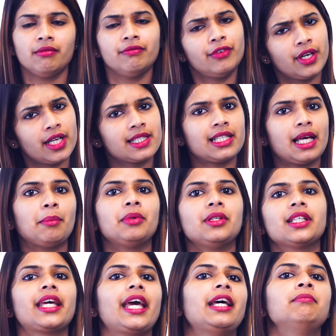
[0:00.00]
For example,
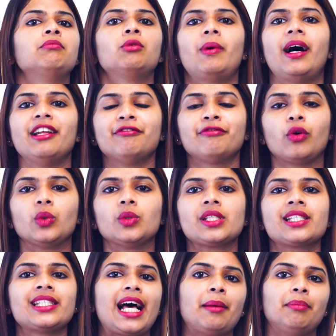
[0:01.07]
again, mobile
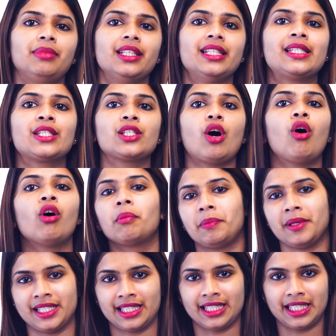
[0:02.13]
phones, tablets, or
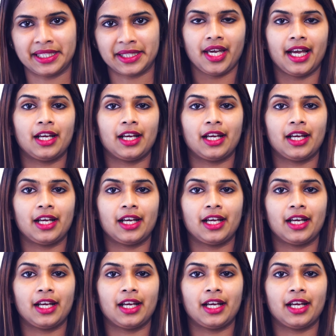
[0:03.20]
PCs.